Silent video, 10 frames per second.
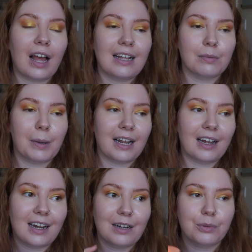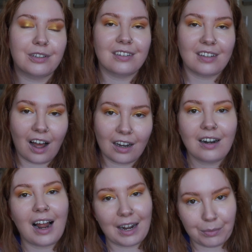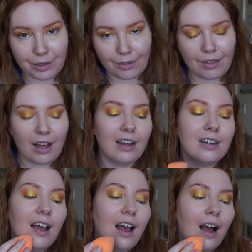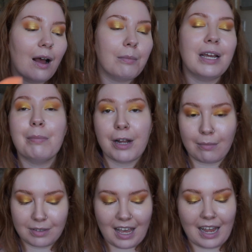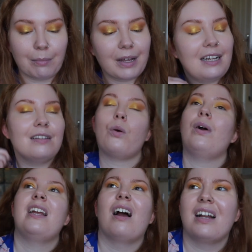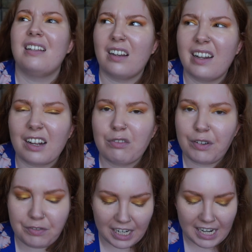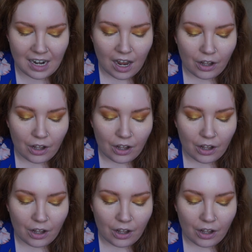Isabella and Edward's son, Edward III, he becomes king, but he's quite young, he's only like 15,